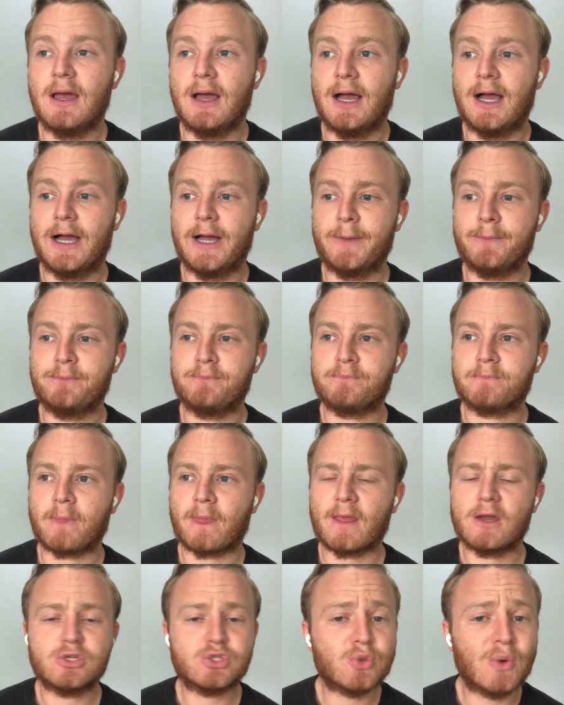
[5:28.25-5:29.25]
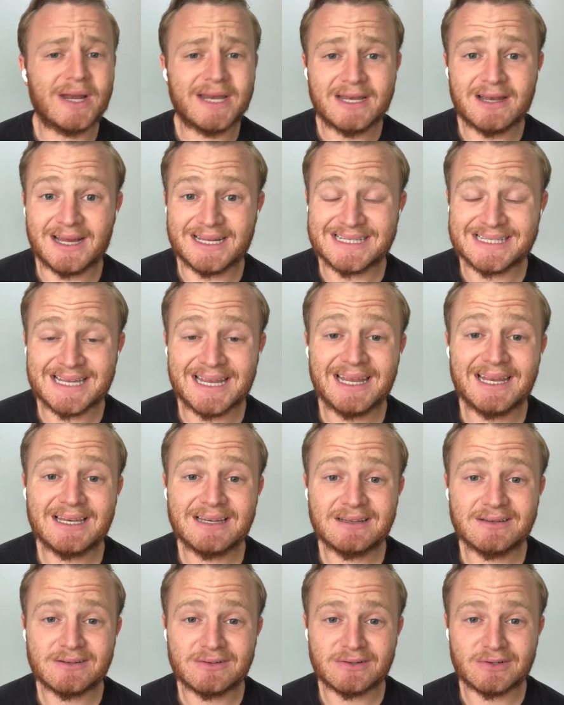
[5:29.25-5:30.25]
Um, twenty nineteen,
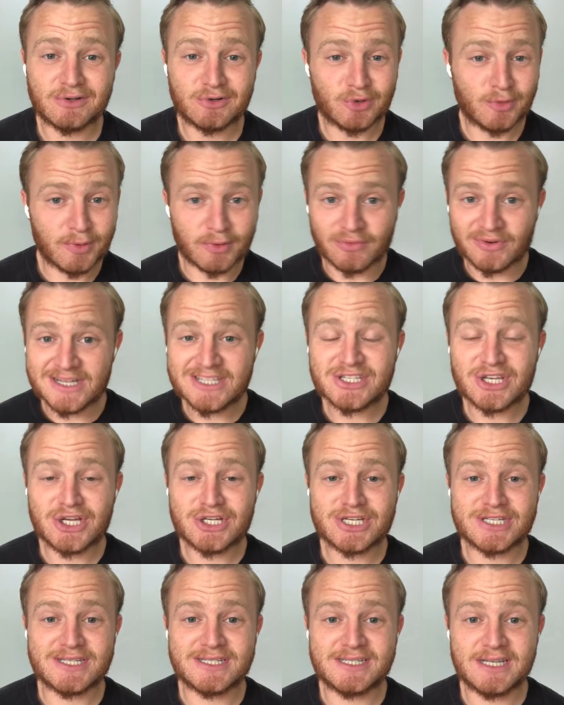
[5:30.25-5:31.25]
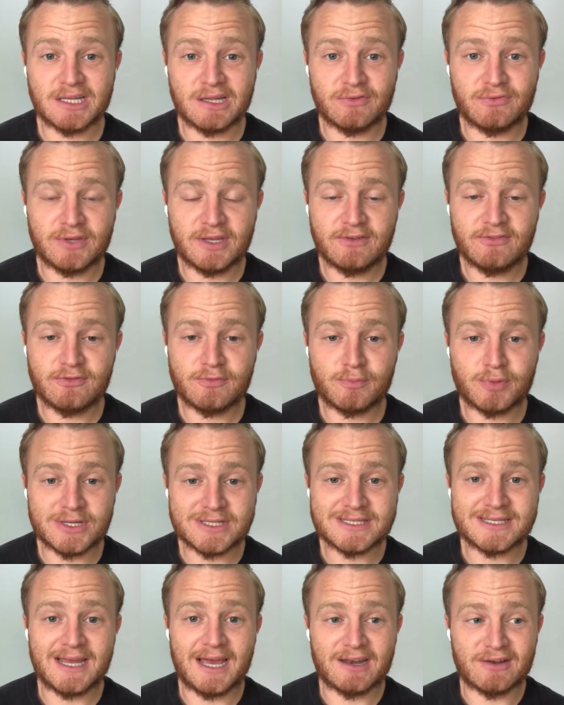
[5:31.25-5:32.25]
a group of researchers in Tel Aviv
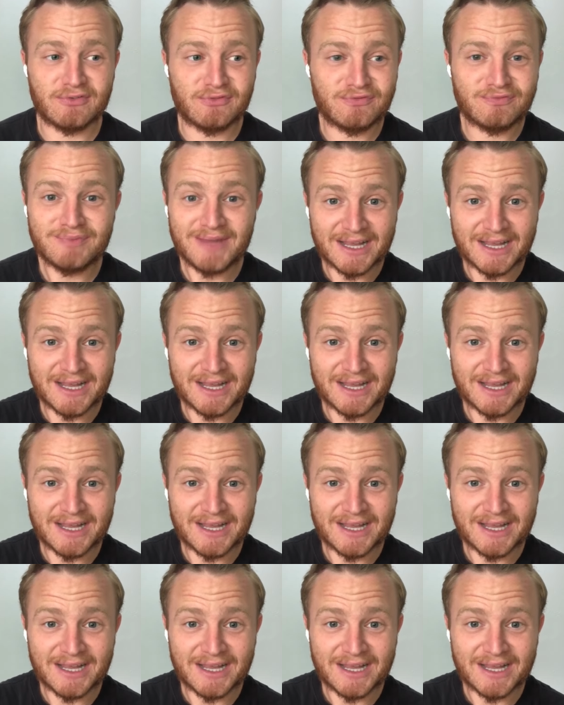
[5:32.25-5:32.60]
printed out a,